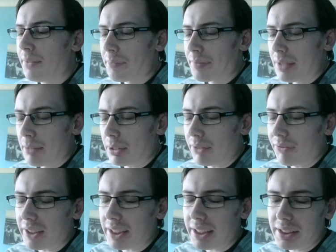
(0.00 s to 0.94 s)
But the
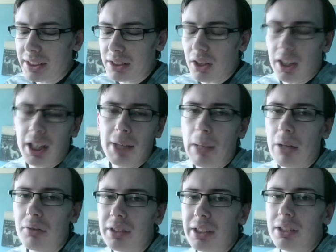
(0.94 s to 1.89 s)
thing is, it's like,
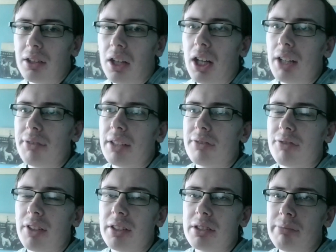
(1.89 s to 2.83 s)
apparently, I've had
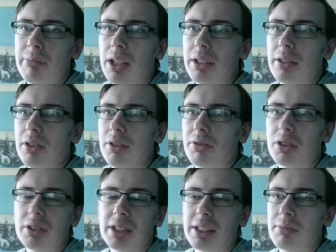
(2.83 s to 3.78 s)
friends of mine who have
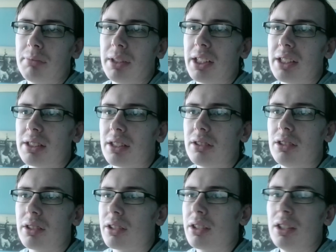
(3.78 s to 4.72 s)
contacted me and they said, look,